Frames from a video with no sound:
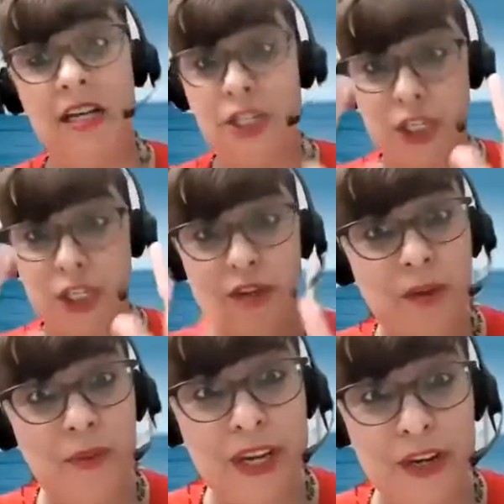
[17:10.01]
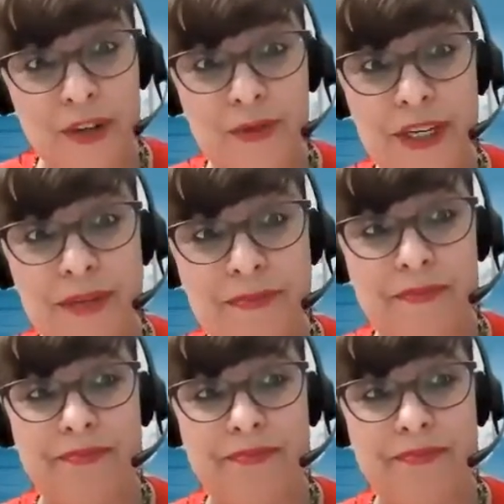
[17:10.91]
It's good that we are doing,